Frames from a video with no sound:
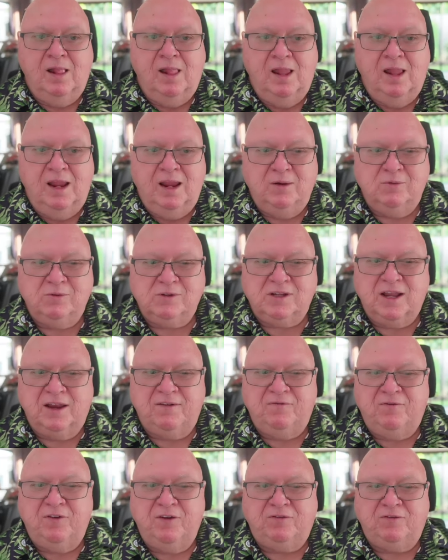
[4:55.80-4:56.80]
And it was like
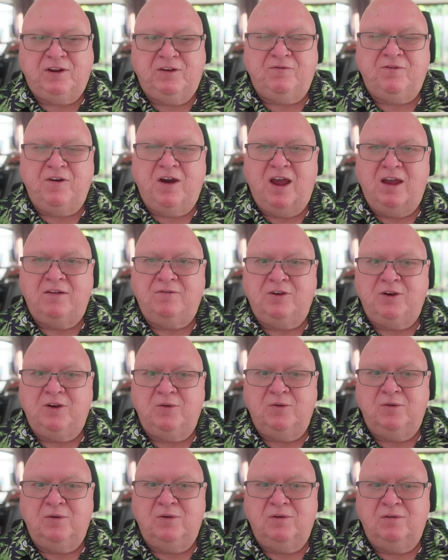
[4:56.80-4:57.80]
$55
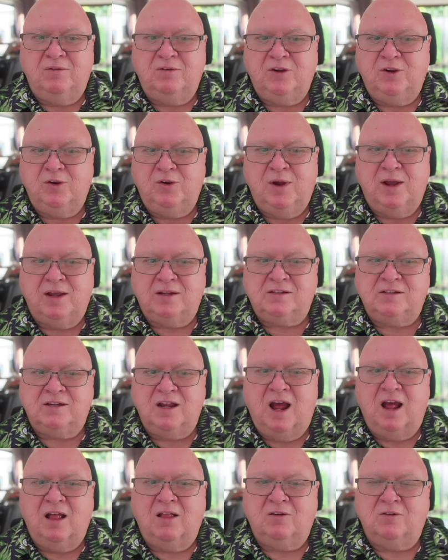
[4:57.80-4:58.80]
US
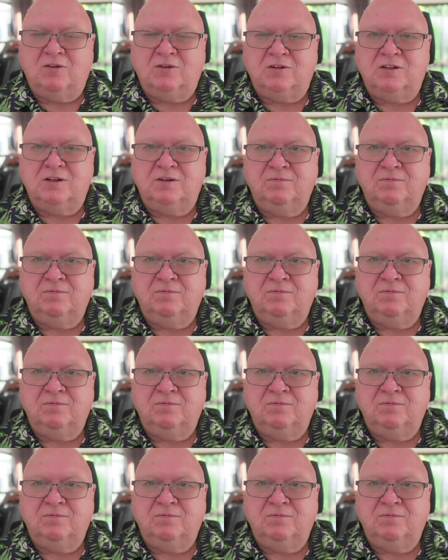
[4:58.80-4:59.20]
dollars.